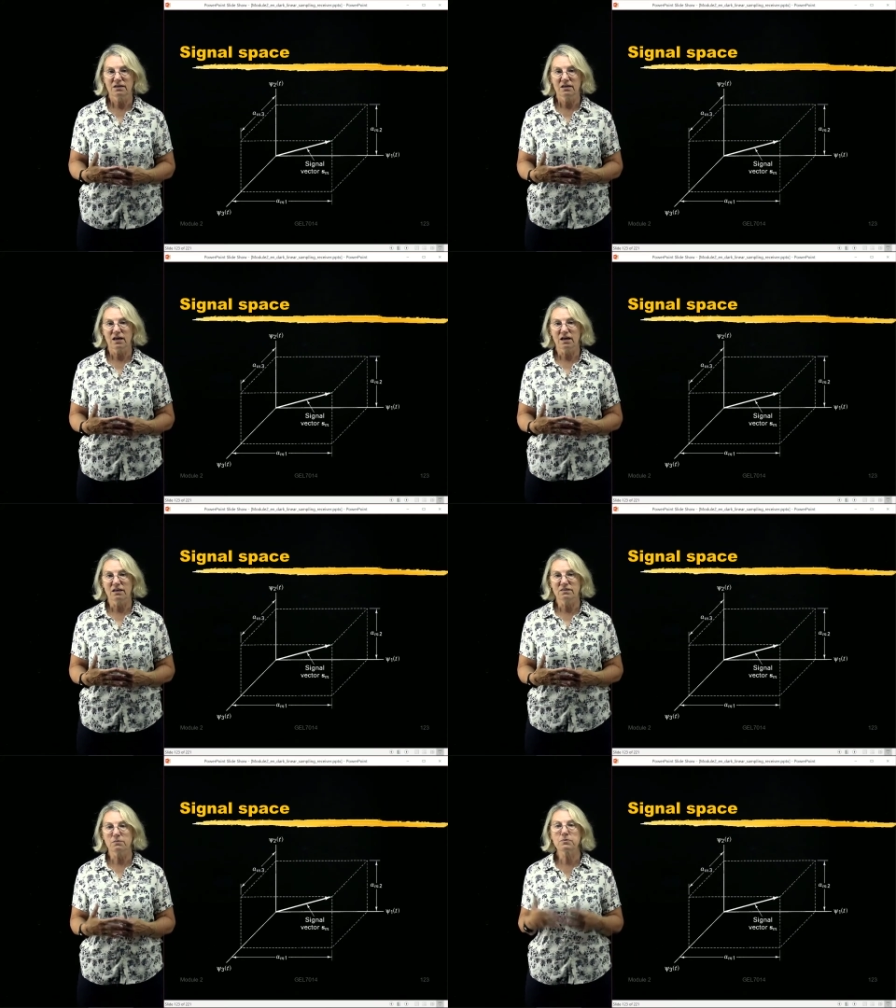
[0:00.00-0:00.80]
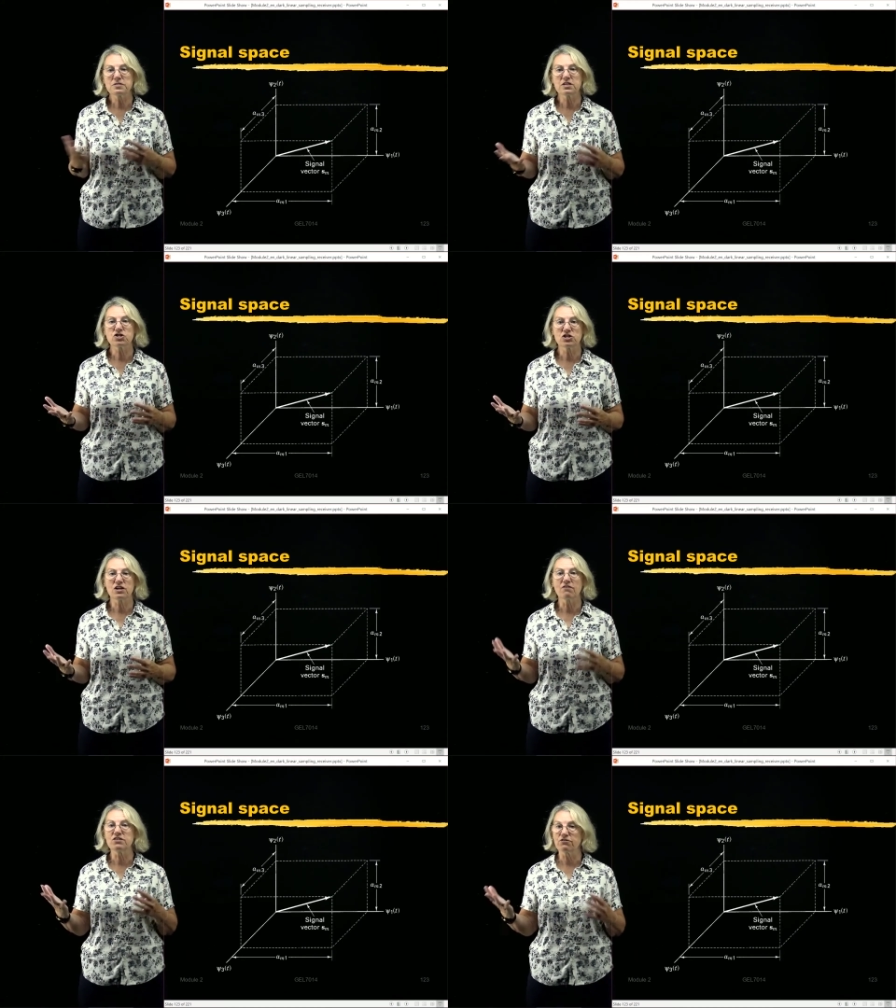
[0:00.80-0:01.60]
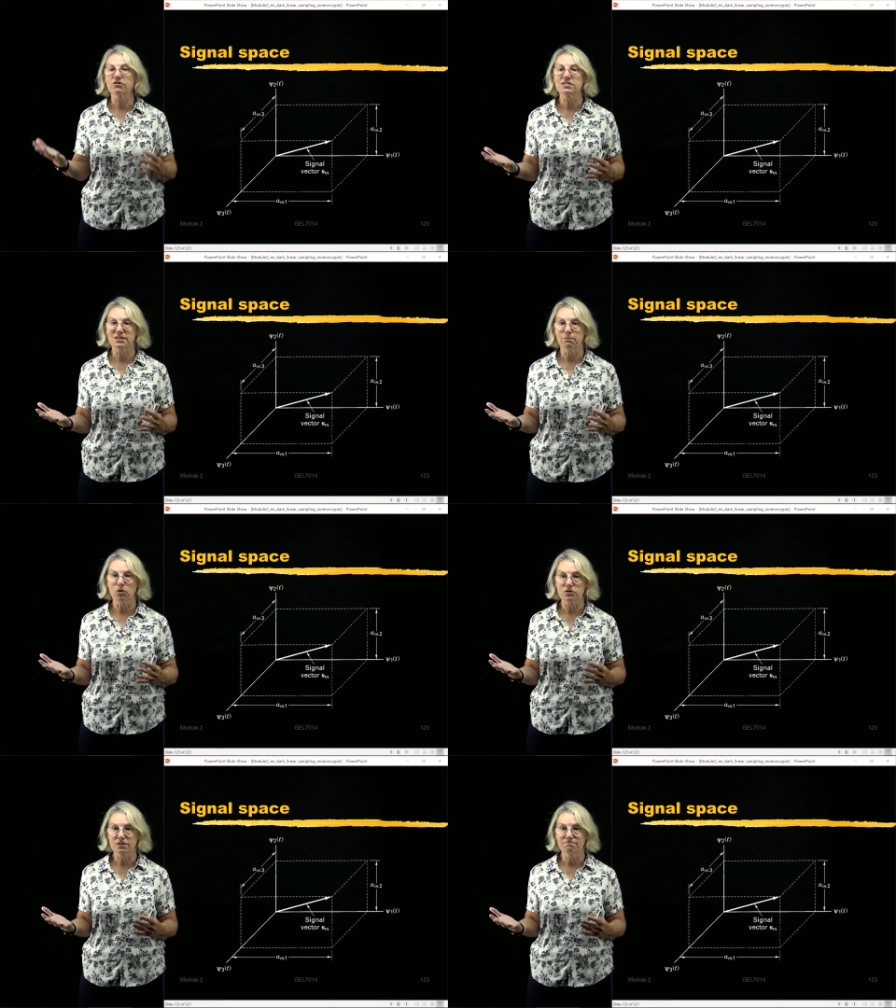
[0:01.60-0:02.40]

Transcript: the position of different symbols.